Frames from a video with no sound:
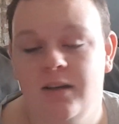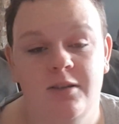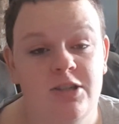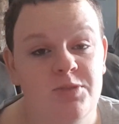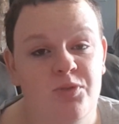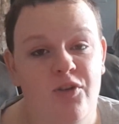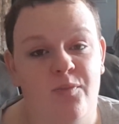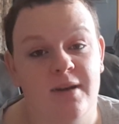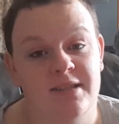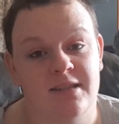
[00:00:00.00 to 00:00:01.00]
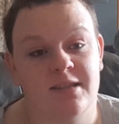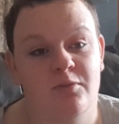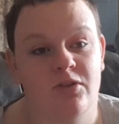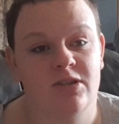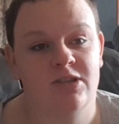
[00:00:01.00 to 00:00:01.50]
Just proof my sister
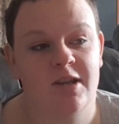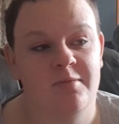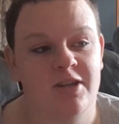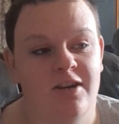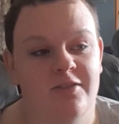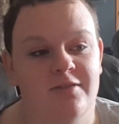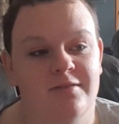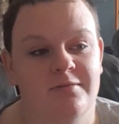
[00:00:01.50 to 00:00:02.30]
watches James Charles.